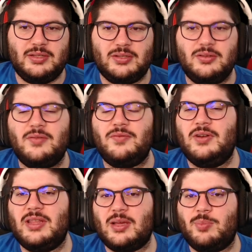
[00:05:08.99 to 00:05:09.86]
So hopefully
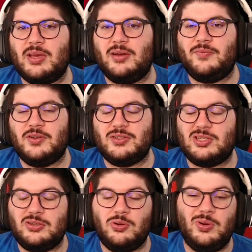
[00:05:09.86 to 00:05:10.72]
they can pick it up
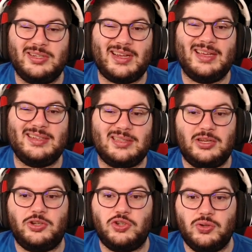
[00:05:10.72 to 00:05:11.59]
versus Norwich, as they
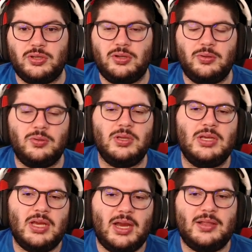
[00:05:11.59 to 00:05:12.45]
should do.
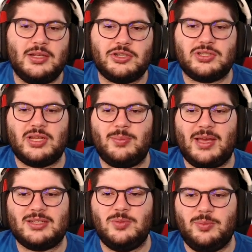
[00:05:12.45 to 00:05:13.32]
And then just
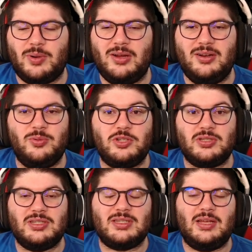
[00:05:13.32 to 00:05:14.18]
Saint-Maximin and Brownhill with just
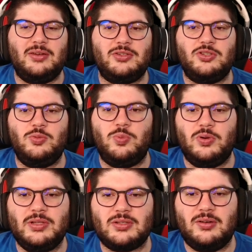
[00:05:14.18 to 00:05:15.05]
the standard 2
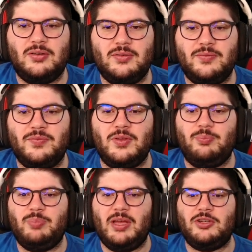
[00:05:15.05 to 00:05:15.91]
points off the
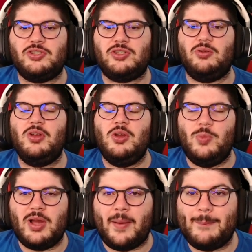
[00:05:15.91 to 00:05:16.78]
bench. So
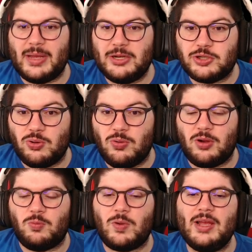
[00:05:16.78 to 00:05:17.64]
we got our bench order
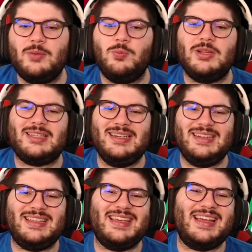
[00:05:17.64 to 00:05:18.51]
right. We
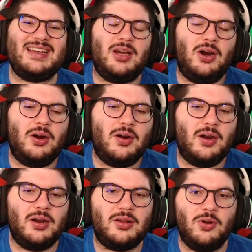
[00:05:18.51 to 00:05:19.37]
didn't get
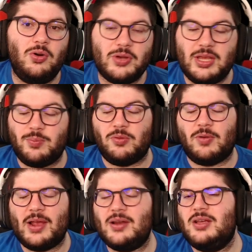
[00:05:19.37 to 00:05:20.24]
our goalkeeper
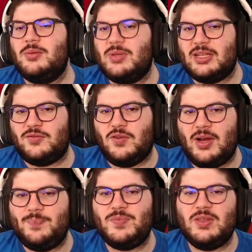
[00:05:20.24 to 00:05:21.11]
right, but that's
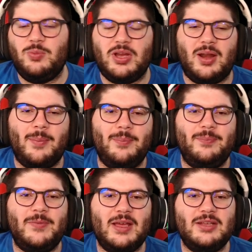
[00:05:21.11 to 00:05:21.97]
fine. We got a
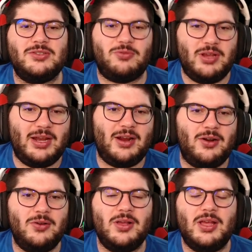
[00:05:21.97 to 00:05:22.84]
nice green
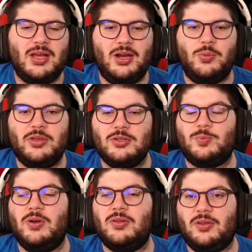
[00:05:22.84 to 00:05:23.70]
arrow. We used
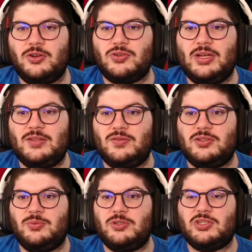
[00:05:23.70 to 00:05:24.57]
both our transfers,
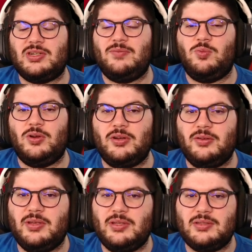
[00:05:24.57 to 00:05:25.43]
so we're just going to have one
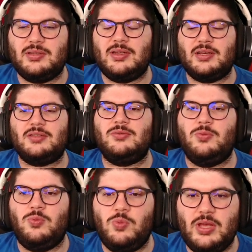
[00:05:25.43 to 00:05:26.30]
going into next
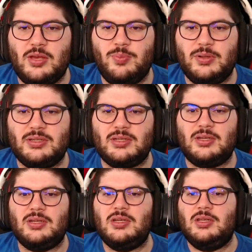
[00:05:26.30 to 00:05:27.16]
week. But
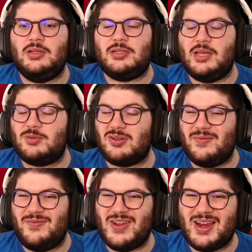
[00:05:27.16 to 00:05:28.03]
the team's
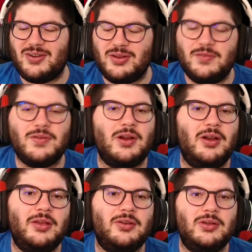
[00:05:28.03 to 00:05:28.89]
looking very,
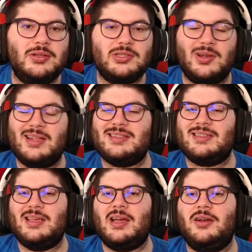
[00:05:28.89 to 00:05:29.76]
very good. So let's
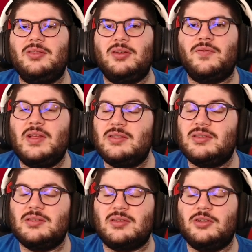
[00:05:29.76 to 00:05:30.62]
see how the defense
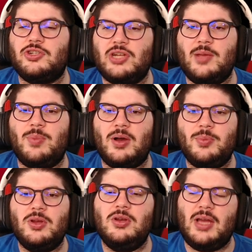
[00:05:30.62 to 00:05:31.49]
is going to shape
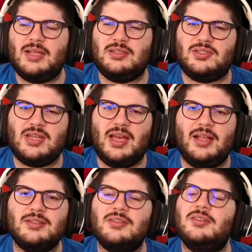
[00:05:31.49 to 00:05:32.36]
up as it
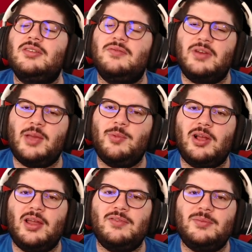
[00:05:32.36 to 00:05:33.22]
stands for Game Week
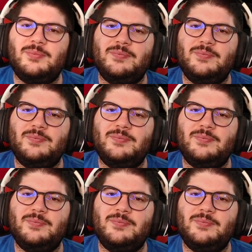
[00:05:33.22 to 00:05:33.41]
11.